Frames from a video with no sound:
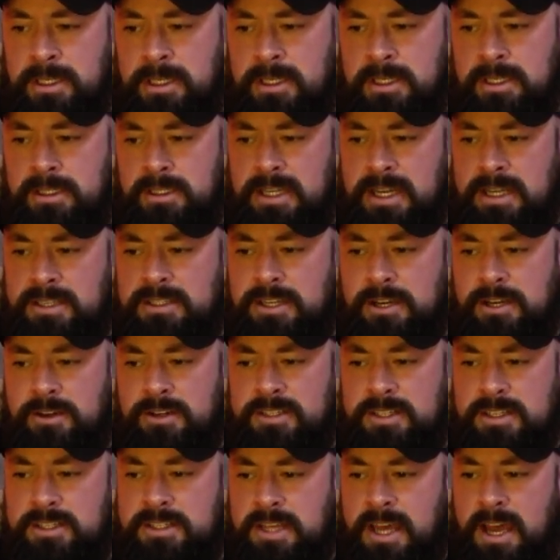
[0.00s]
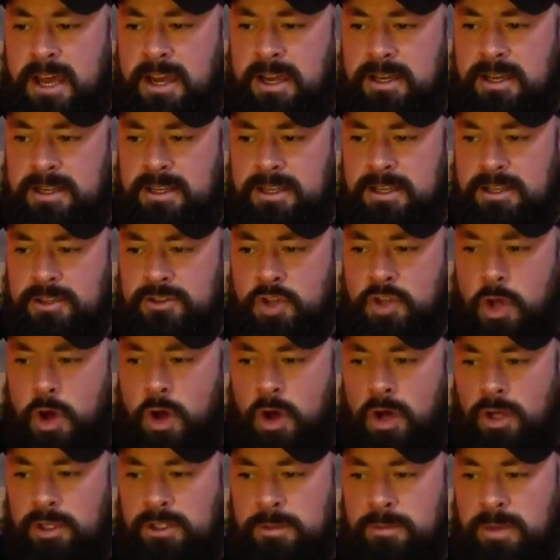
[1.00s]
The Antares Society is
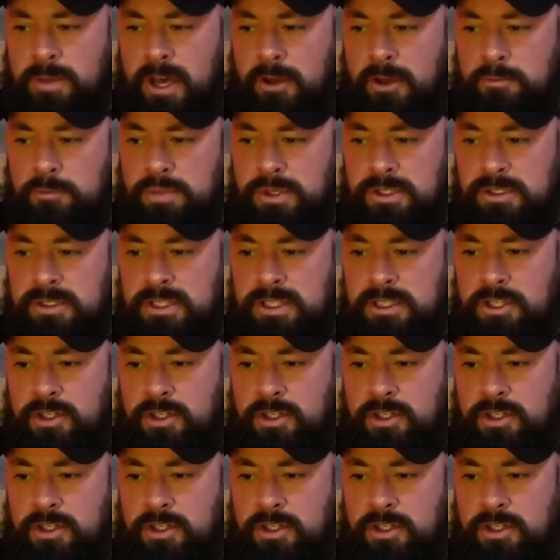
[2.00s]
all about building